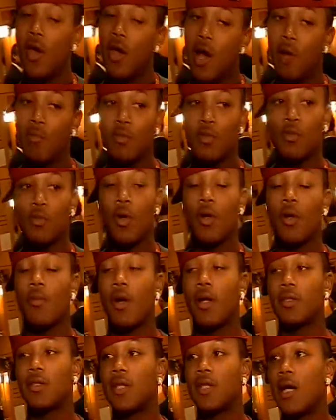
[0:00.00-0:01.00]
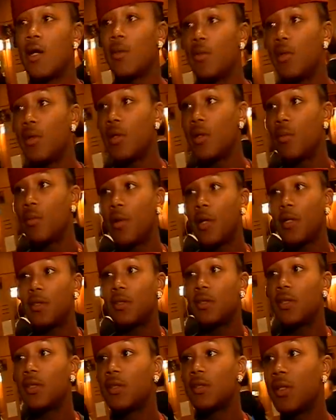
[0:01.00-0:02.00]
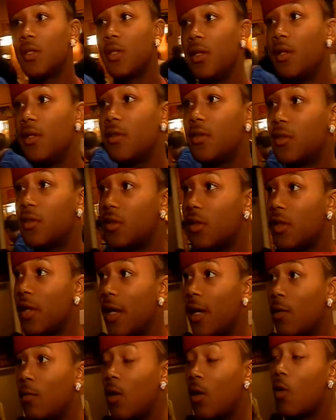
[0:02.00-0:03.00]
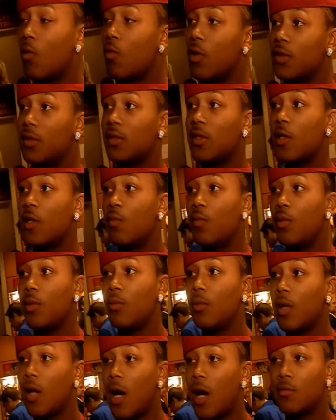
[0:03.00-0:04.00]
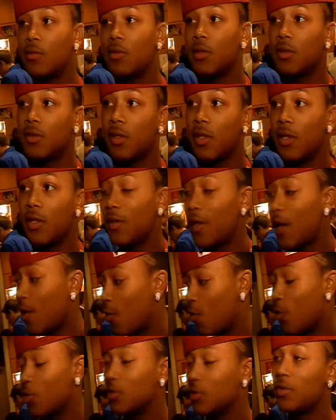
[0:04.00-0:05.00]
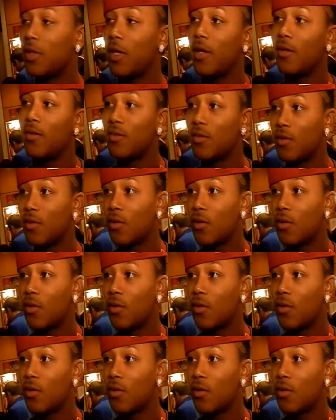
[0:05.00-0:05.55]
I'm just waiting my time, and patience is the key. This is a game. I always tell people the object is to get that orange thing into the